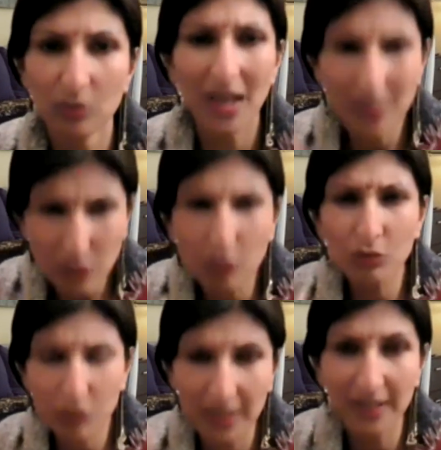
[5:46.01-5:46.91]
That's
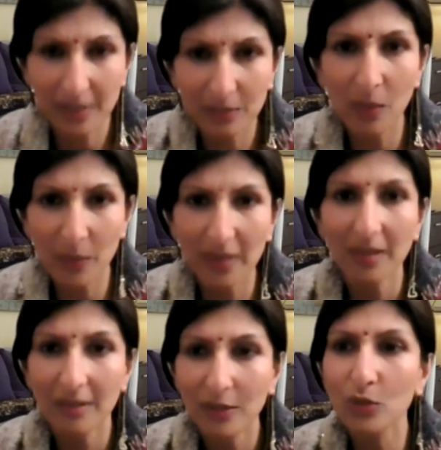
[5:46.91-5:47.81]
usually when we
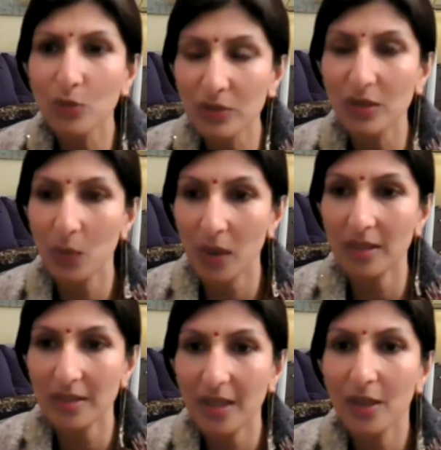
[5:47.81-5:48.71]
use the
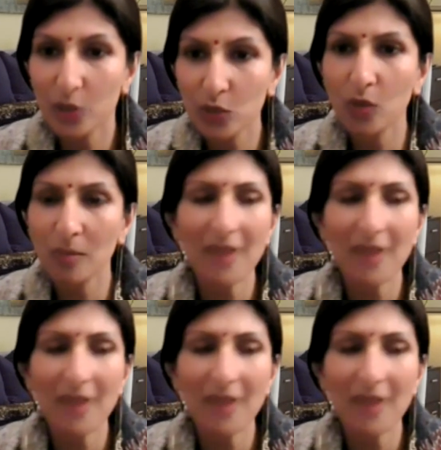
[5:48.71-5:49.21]
word trauma.